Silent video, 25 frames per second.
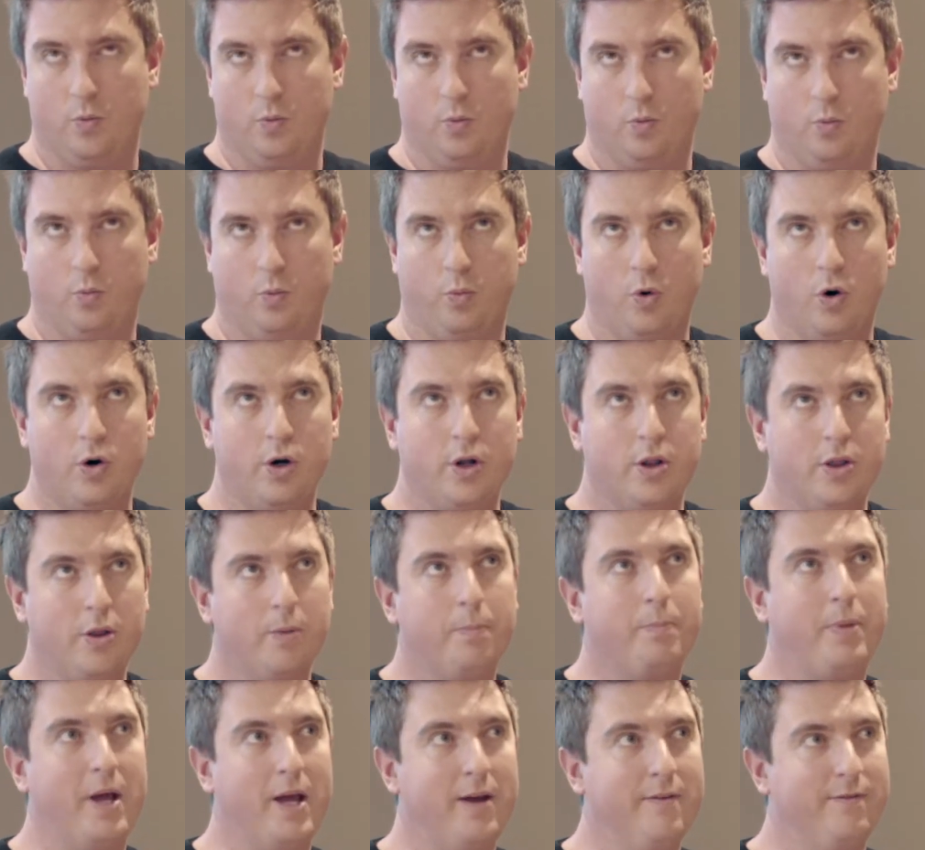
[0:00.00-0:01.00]
What are
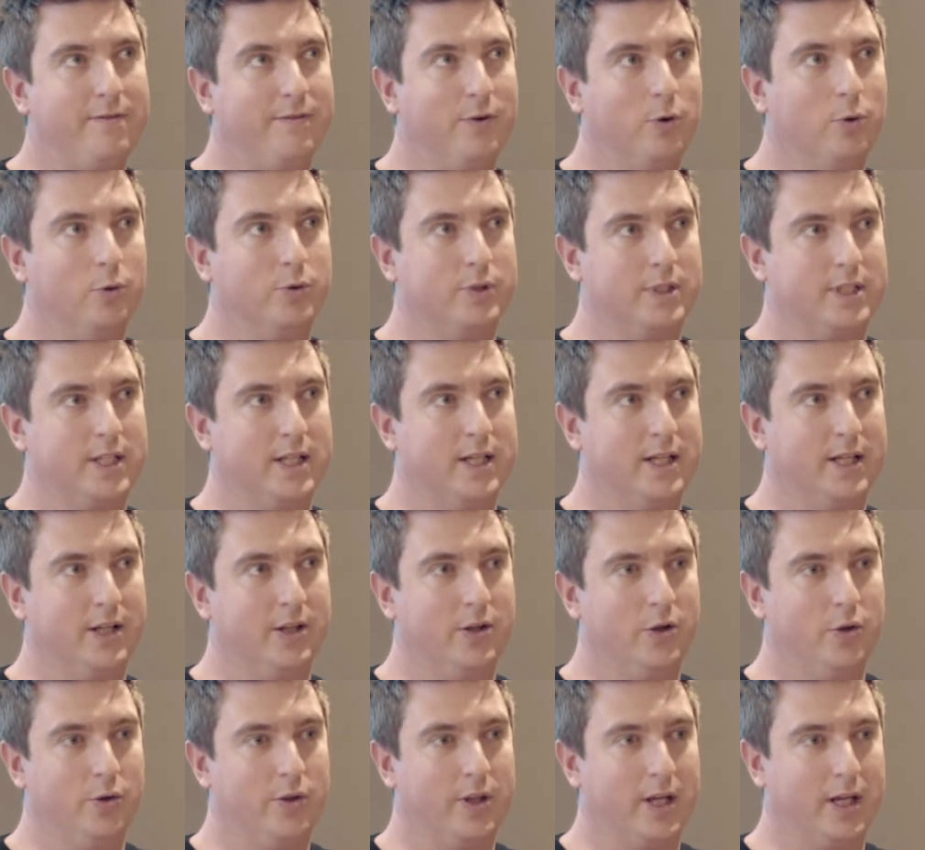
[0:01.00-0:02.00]
the pitfalls
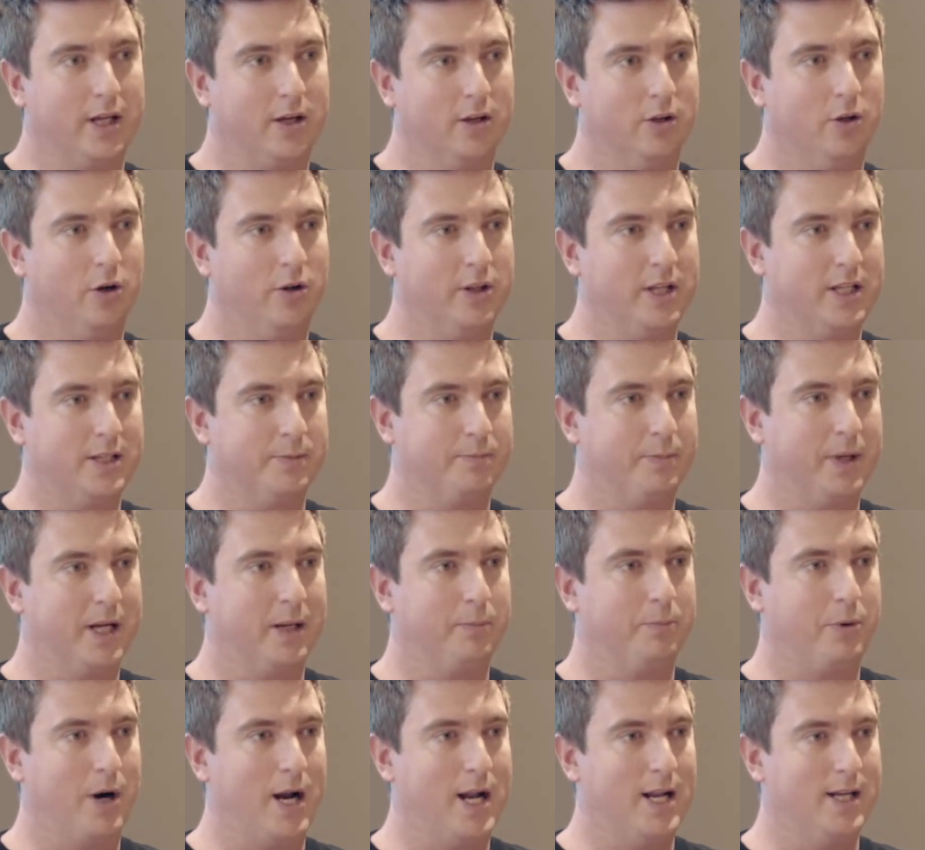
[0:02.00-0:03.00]
that you think a lot of these
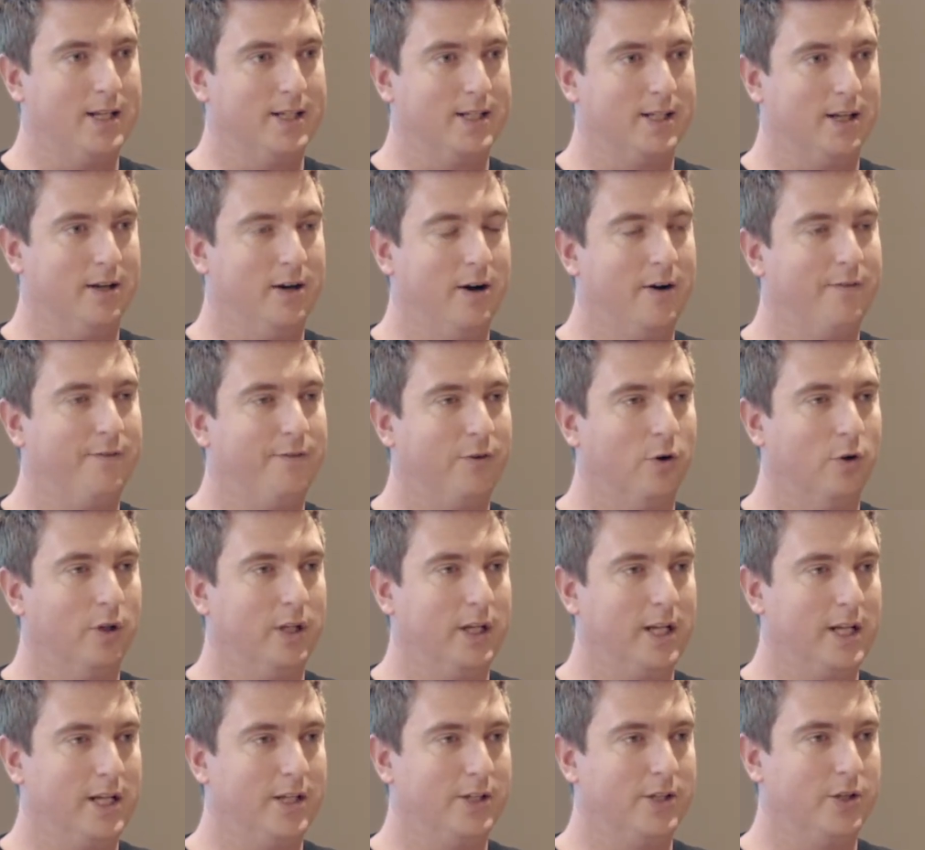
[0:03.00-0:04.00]
big brands are
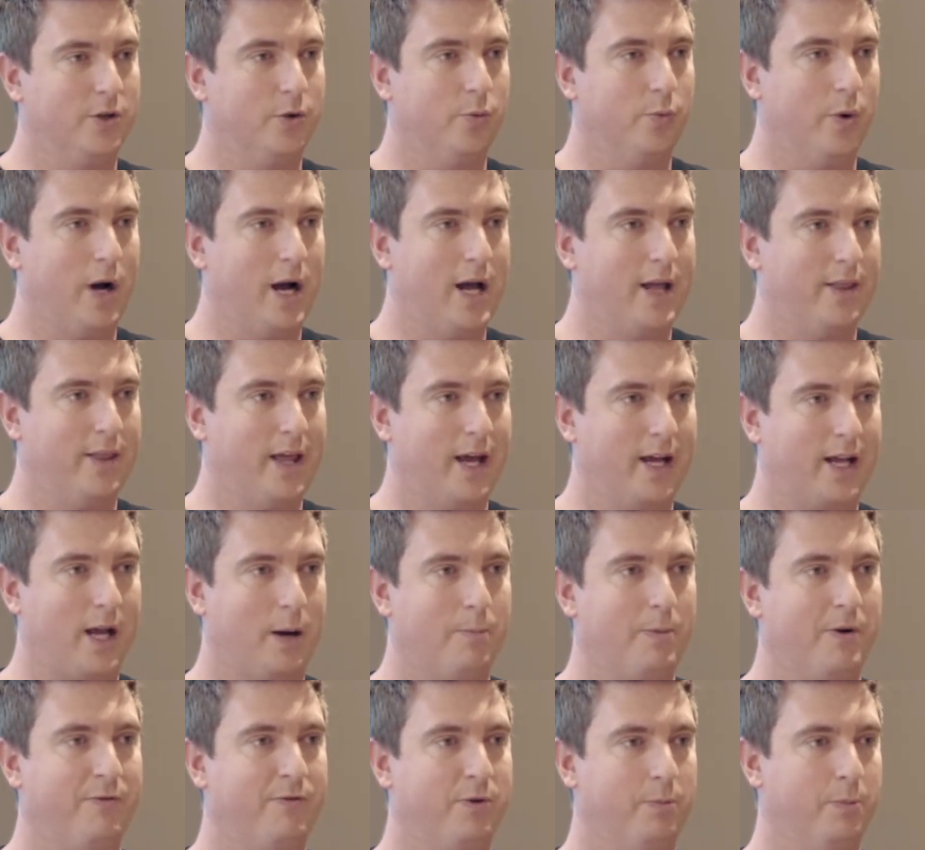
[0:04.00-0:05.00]
falling into, where they're
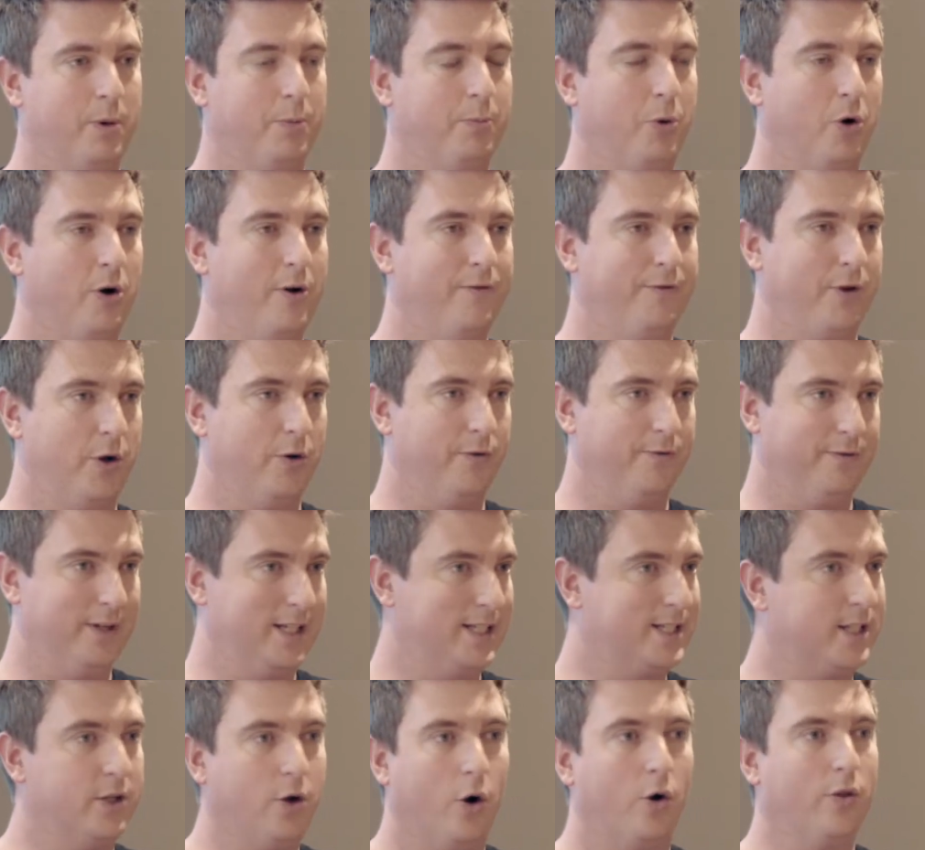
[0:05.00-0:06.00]
coming from a point of view of
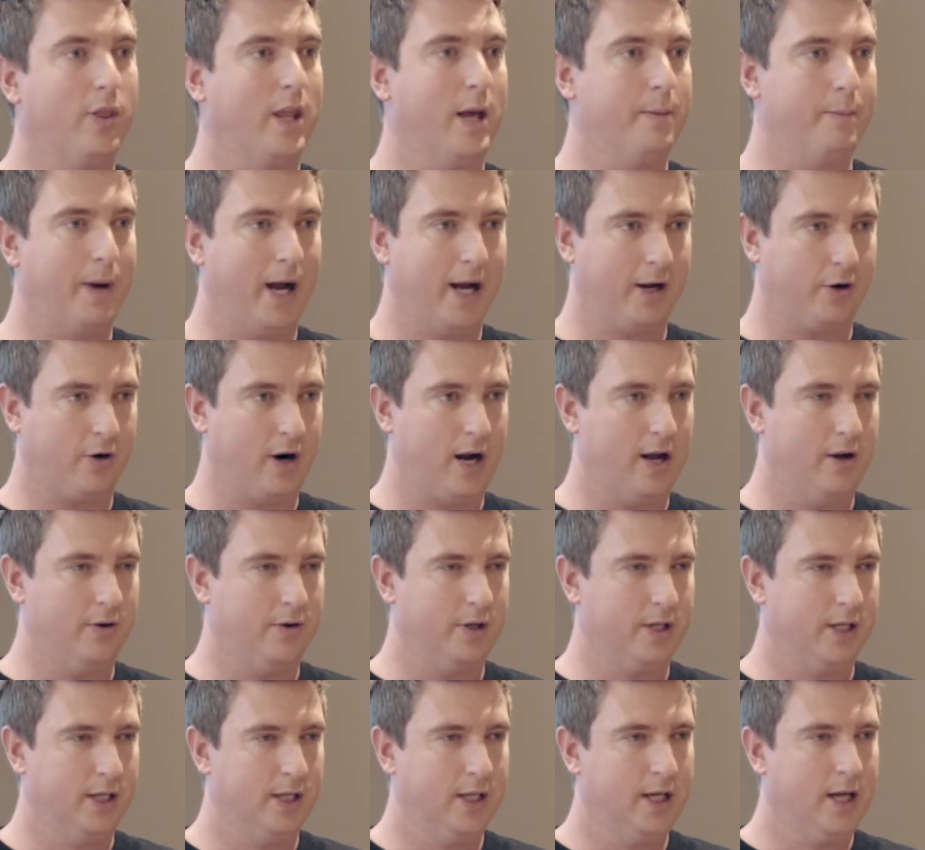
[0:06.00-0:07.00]
it's not their
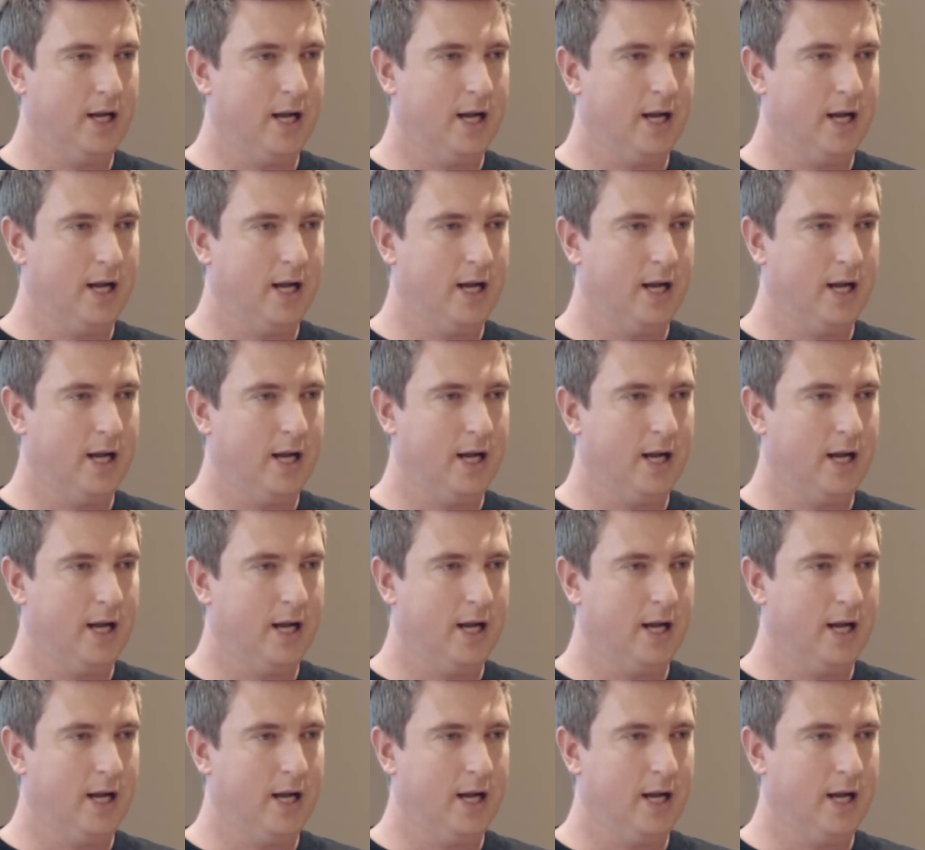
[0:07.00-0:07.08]
background